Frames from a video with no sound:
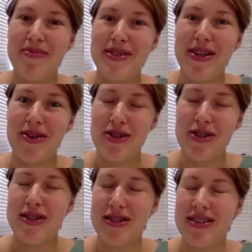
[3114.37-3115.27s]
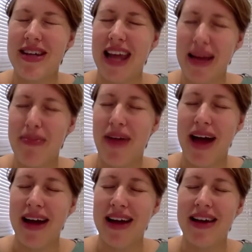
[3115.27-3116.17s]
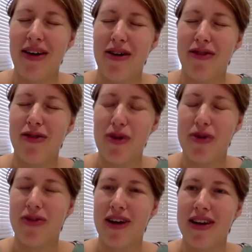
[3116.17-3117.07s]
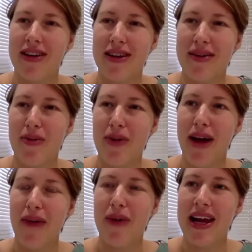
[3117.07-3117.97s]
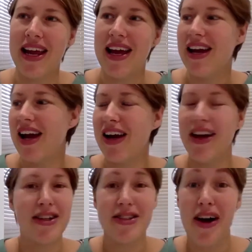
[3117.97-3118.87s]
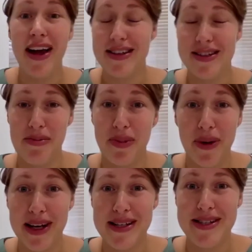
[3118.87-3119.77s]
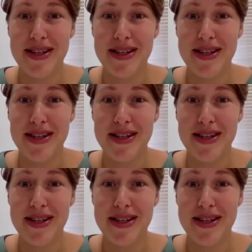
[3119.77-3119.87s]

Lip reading: So just to keep that in our forefront, that we are going to die at some point.